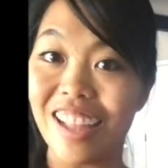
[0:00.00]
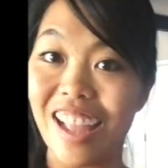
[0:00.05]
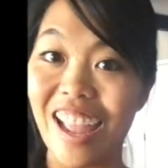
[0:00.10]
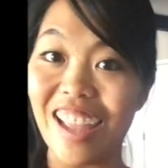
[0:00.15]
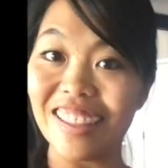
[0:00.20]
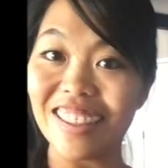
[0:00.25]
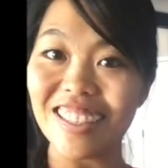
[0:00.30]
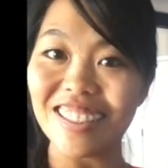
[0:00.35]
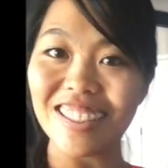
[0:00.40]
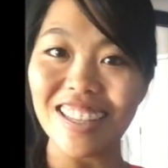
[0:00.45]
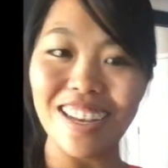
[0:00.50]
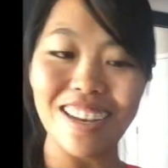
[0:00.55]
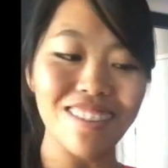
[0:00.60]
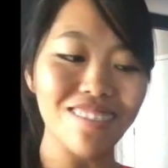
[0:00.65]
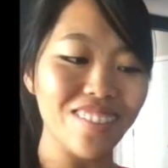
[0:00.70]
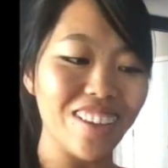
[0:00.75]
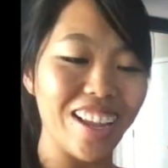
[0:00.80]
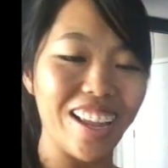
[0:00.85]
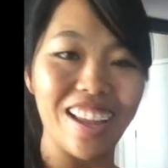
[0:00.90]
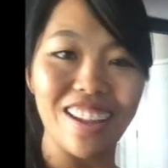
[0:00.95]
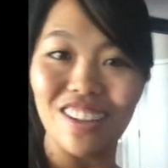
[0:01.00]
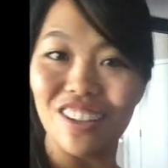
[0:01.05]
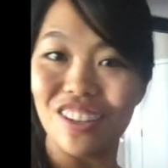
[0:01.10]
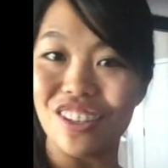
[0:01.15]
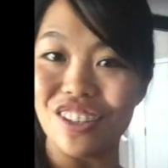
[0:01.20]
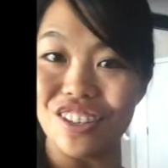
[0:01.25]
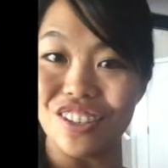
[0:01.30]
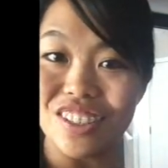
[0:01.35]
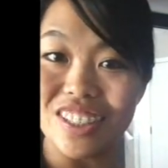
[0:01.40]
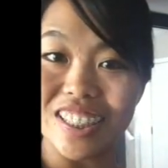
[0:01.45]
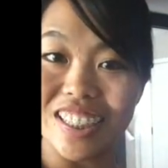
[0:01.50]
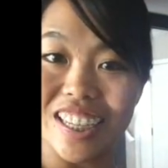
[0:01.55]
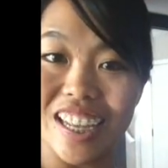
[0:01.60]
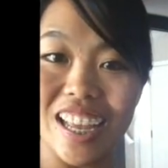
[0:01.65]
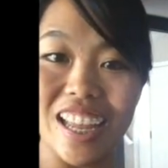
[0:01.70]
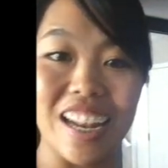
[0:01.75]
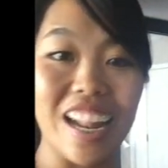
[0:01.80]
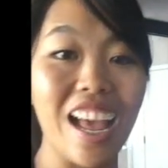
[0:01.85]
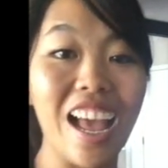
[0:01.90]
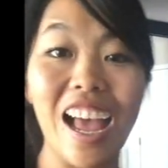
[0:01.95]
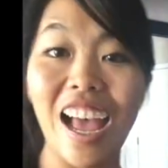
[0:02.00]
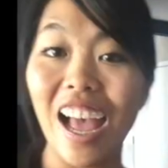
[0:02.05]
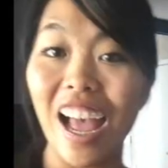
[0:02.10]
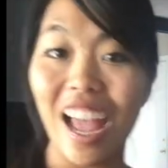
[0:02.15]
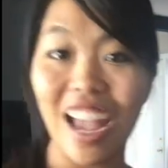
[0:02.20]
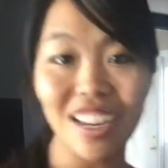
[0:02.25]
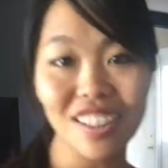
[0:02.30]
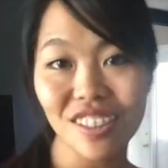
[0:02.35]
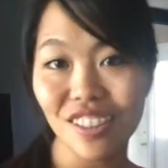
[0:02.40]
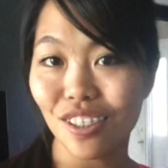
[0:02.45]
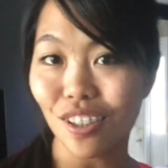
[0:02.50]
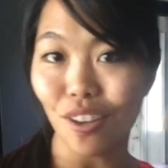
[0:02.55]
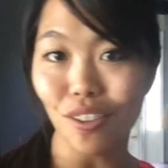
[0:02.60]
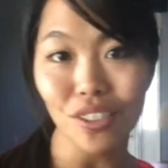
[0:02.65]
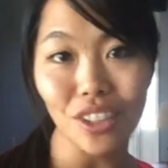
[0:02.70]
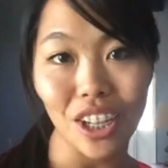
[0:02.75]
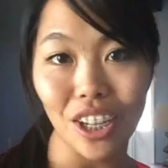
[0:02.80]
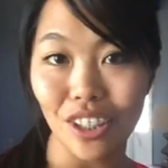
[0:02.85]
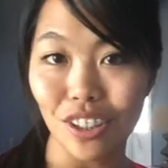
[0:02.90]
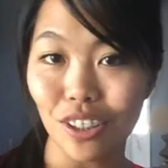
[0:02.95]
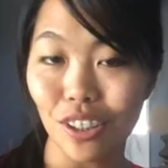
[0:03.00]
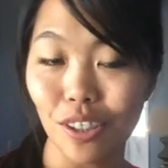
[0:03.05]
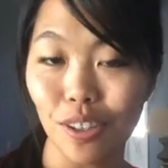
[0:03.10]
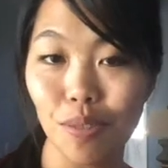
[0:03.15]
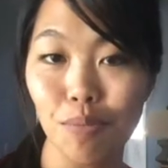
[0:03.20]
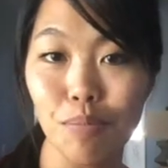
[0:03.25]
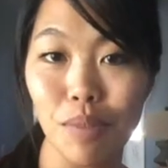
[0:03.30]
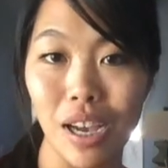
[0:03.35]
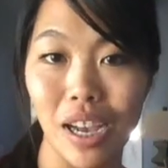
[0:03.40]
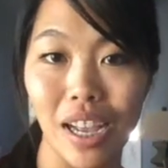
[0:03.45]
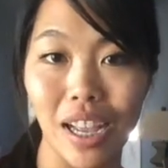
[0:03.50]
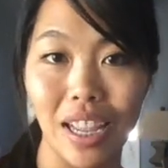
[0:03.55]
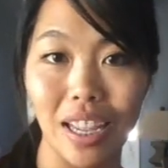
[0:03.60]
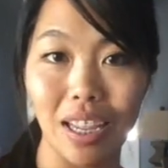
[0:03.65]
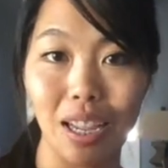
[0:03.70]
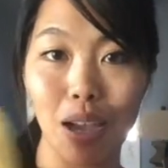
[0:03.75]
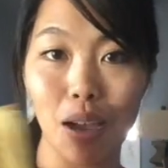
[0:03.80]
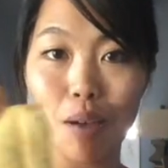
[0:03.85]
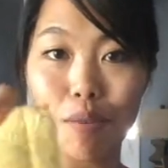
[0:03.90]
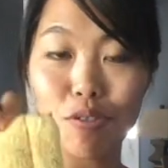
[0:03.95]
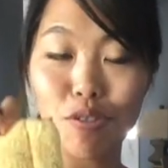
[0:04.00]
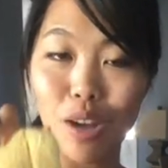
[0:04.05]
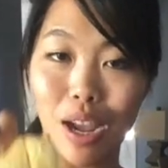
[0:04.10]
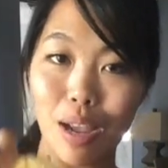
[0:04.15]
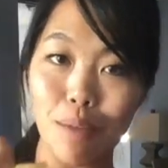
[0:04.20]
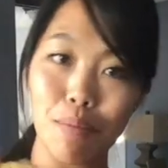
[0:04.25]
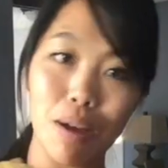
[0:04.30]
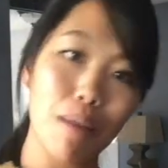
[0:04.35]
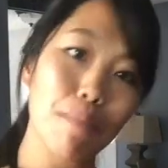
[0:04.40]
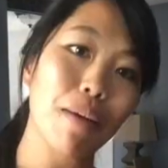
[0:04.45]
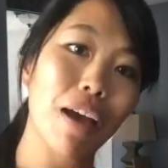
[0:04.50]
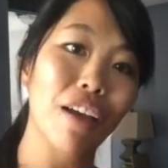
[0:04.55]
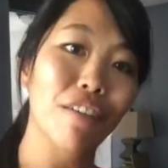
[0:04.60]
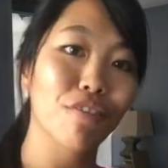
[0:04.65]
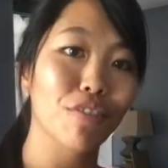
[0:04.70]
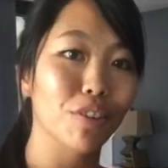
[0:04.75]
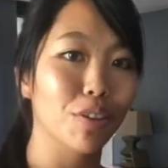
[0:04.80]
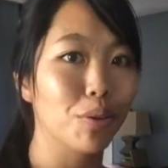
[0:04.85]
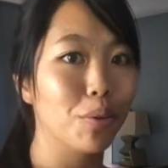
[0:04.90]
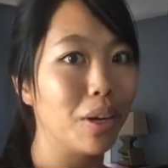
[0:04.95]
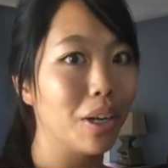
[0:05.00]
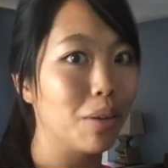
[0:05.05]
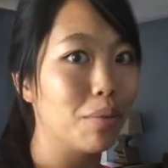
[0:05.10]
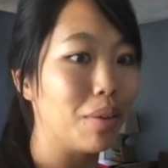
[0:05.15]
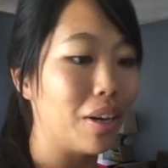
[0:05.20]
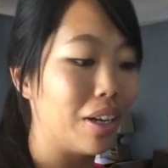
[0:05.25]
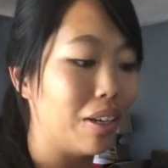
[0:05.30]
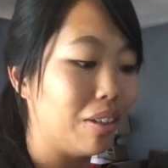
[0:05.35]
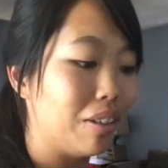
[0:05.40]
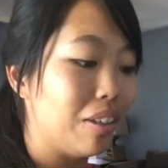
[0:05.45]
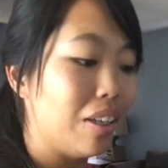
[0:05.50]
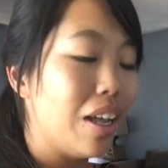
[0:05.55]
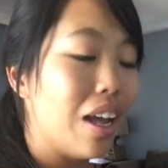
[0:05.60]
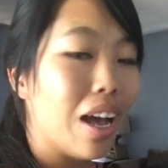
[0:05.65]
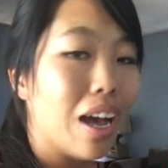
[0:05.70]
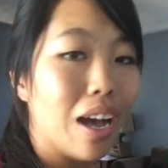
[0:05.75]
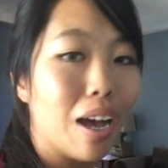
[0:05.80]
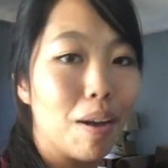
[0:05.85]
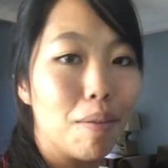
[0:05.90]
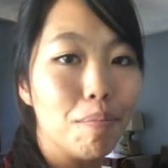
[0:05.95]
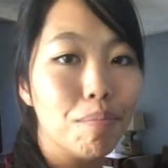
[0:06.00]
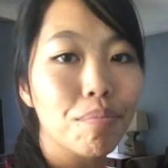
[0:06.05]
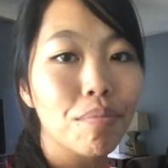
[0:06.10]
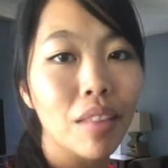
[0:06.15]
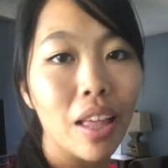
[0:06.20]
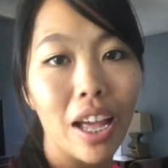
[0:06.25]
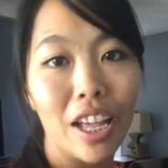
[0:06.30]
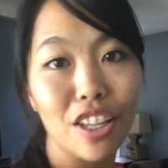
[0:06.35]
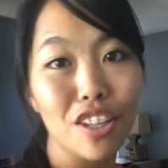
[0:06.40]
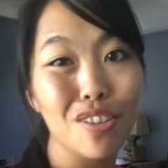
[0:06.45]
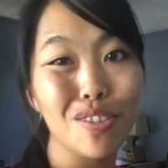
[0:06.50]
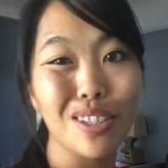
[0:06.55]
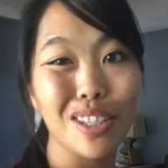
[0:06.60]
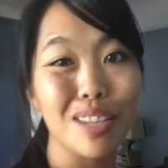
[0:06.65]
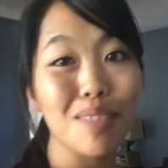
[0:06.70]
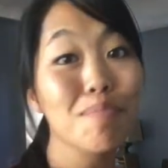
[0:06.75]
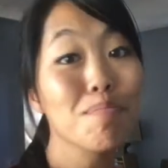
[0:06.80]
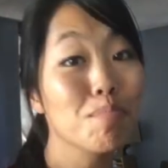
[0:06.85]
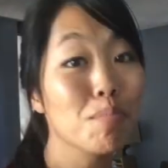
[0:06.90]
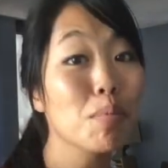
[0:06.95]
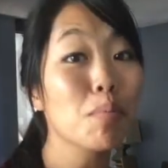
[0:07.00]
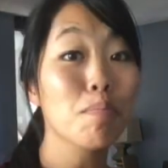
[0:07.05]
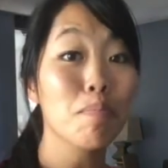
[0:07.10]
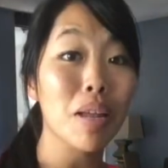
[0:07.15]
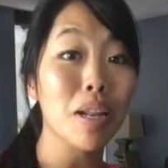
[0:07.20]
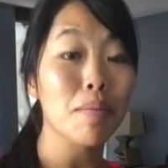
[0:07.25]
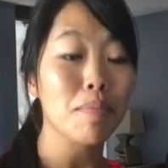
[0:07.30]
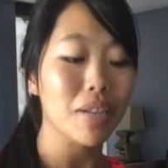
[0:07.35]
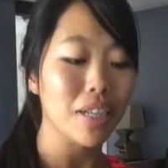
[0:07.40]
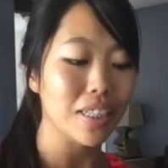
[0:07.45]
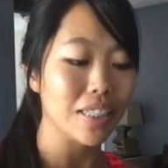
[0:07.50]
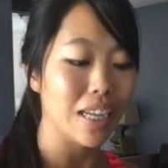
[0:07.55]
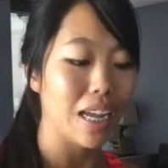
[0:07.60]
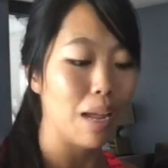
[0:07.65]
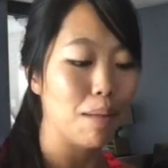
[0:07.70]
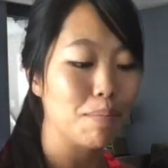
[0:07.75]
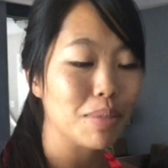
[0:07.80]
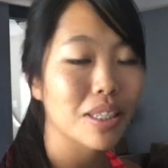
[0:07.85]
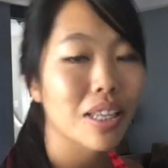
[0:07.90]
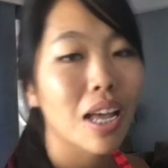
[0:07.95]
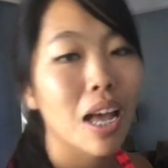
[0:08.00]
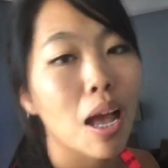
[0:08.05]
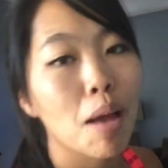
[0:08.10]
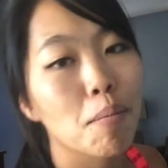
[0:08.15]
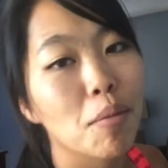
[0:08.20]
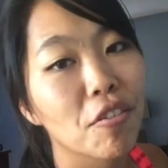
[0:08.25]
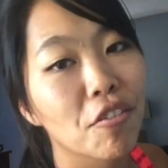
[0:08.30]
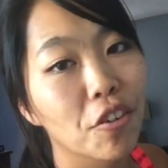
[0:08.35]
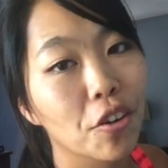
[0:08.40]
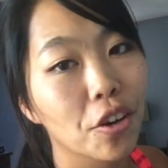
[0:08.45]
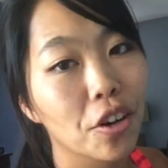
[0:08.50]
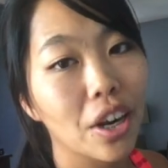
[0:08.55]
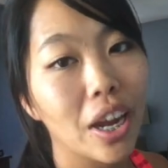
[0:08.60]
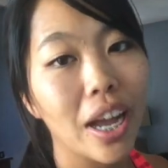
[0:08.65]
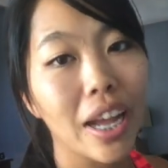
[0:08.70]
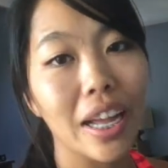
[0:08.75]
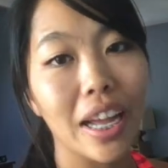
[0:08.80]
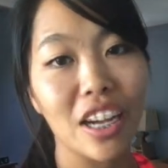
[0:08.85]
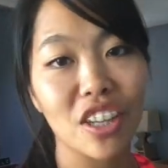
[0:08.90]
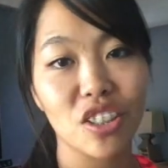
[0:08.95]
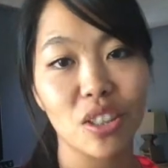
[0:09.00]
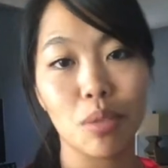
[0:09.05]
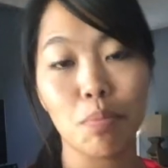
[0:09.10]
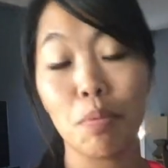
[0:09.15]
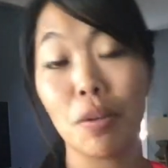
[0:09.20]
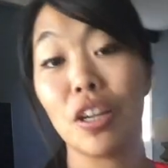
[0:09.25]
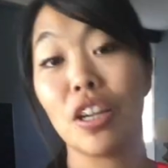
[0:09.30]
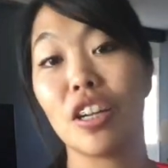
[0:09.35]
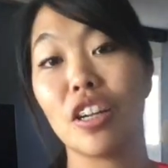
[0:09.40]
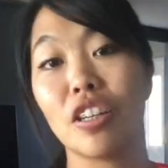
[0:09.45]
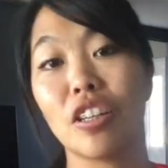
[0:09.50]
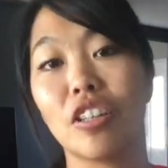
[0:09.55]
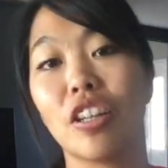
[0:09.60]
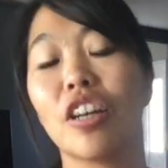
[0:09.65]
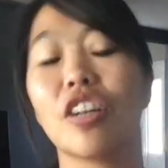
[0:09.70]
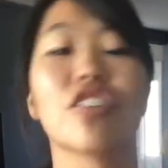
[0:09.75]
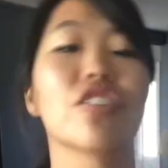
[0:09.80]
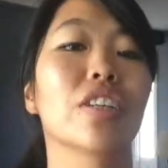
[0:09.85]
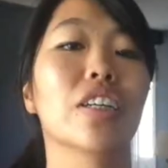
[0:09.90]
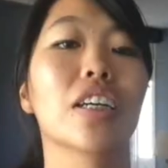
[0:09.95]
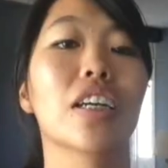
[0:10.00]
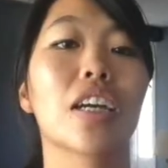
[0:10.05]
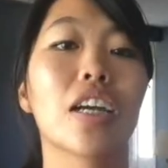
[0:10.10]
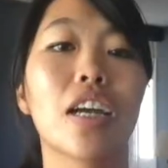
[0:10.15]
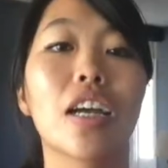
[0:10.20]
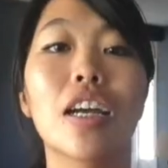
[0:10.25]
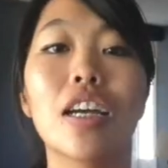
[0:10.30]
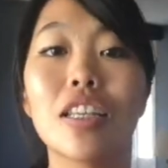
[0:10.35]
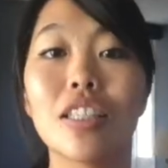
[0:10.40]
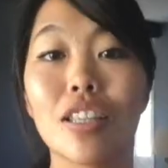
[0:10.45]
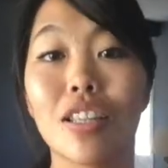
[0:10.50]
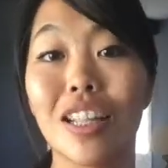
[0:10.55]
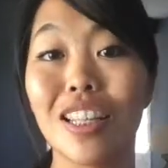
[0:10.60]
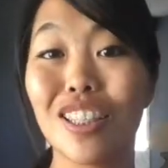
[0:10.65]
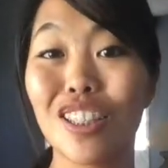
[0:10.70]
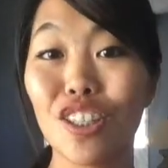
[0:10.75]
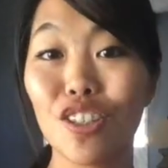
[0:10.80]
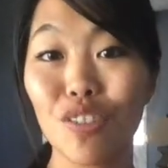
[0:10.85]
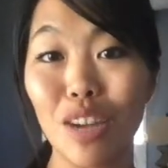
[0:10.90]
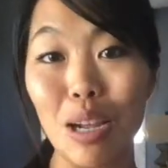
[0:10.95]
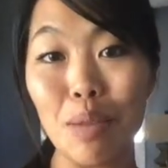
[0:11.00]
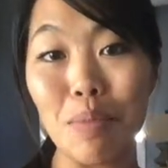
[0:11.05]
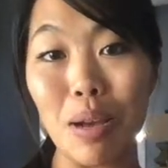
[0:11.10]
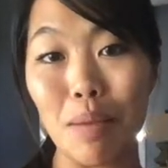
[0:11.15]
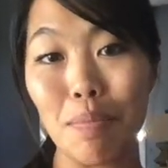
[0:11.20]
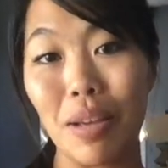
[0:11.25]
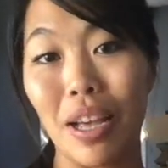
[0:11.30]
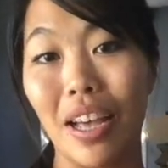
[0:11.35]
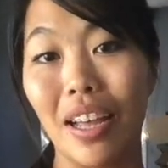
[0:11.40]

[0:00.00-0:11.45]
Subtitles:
hang this up, and you can use it again. I actually don't launder my dry mop pad for quite a while. I can use it many times before I actually put it in the laundry. So that's the dry mop